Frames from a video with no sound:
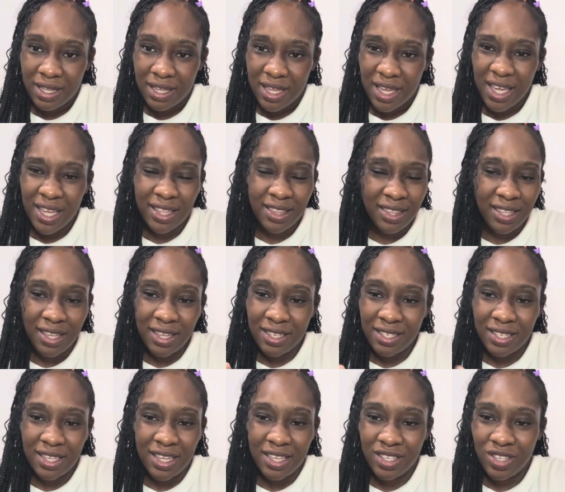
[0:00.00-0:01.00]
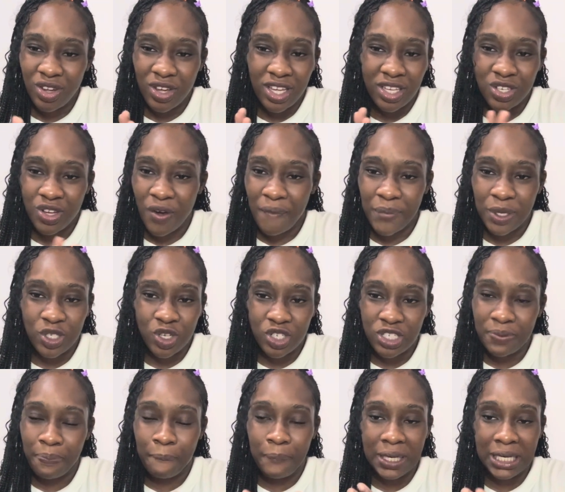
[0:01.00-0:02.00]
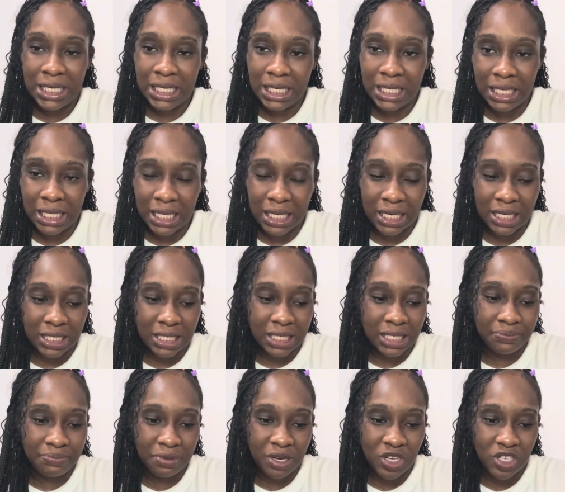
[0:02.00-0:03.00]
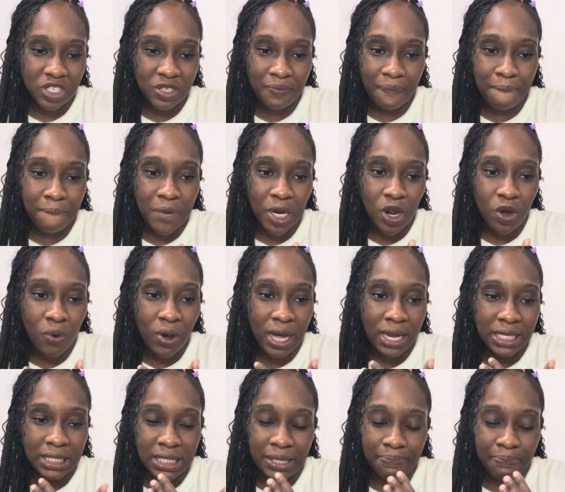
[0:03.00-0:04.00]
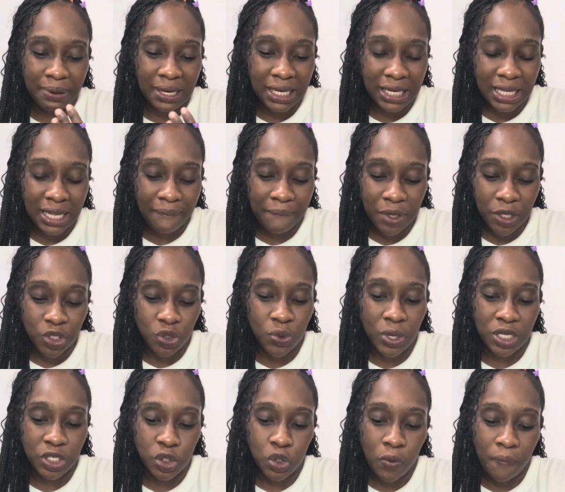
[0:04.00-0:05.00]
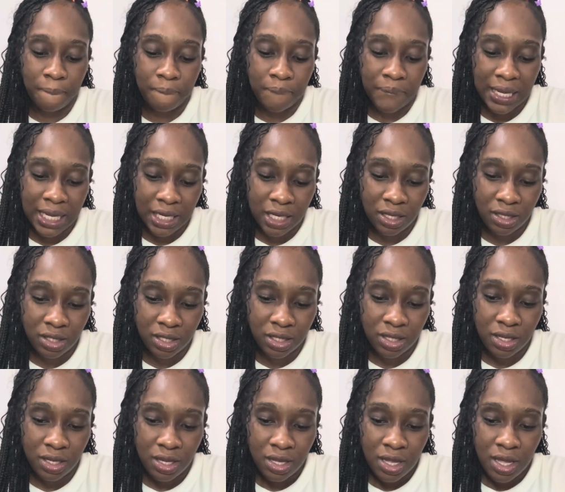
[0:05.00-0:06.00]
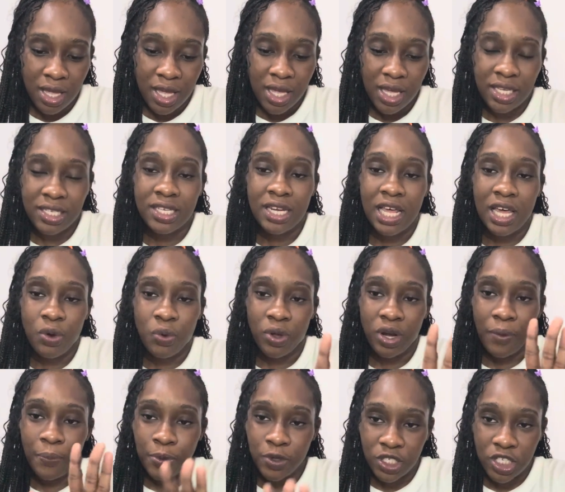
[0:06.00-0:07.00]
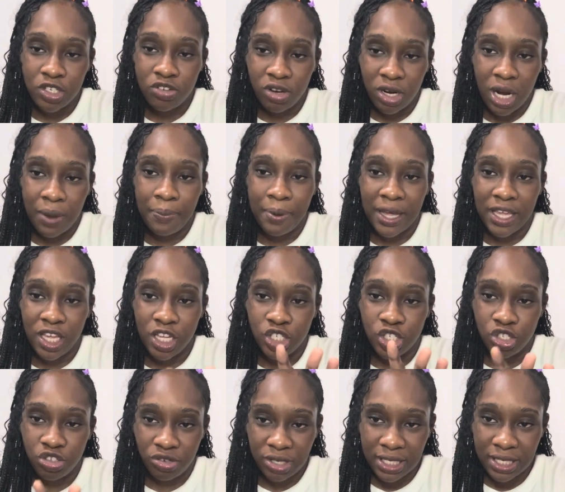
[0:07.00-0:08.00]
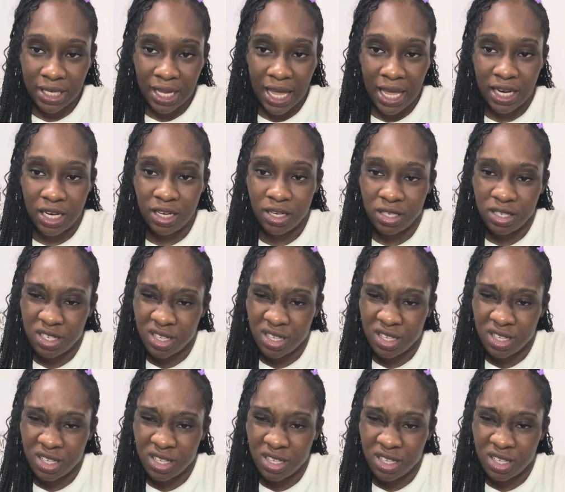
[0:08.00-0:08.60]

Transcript: it's how me just plain. I don't want it plain. I just want something pan it. It's like when I put it on up on your dresser and it